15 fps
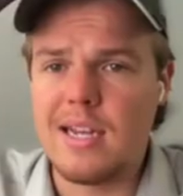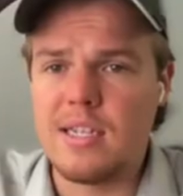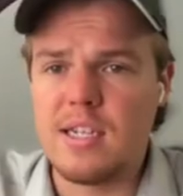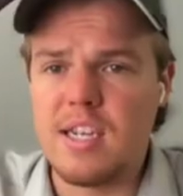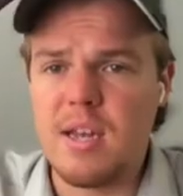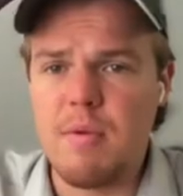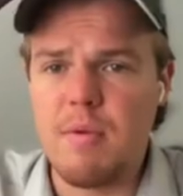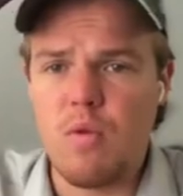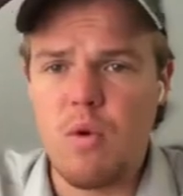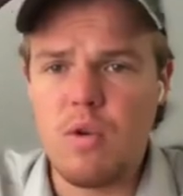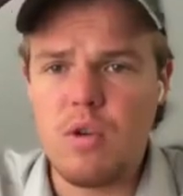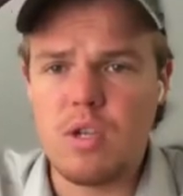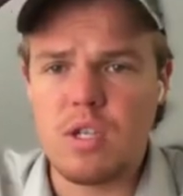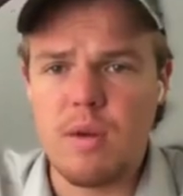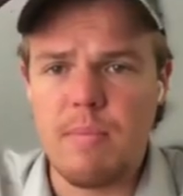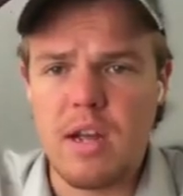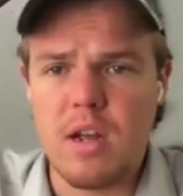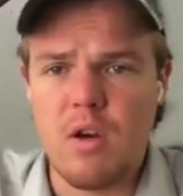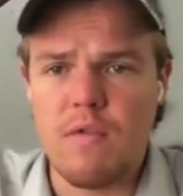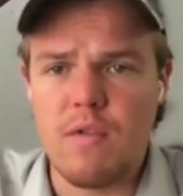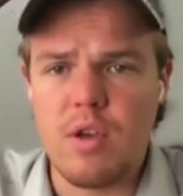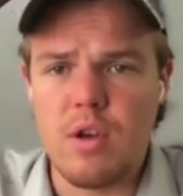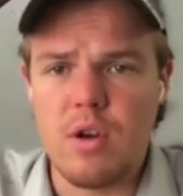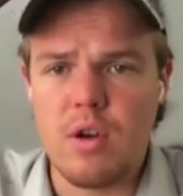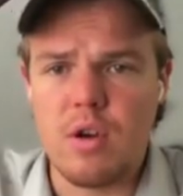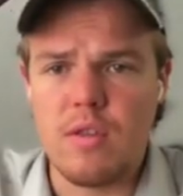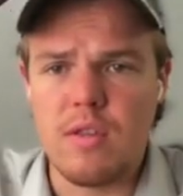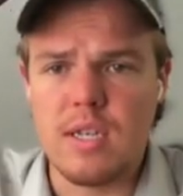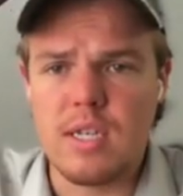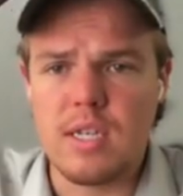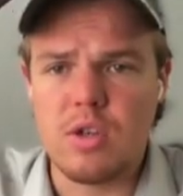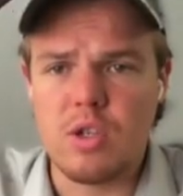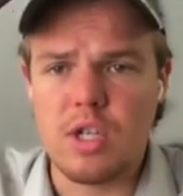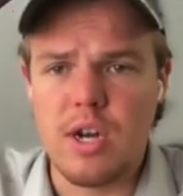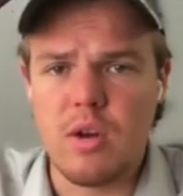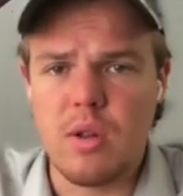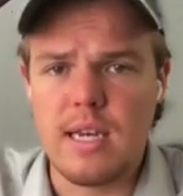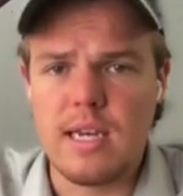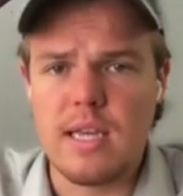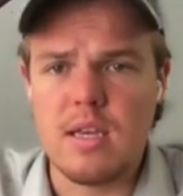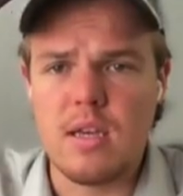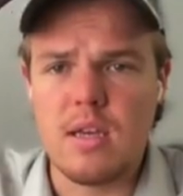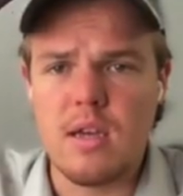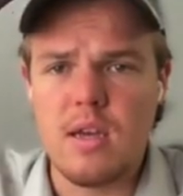I said before, you just come back over here. This is your channel I D.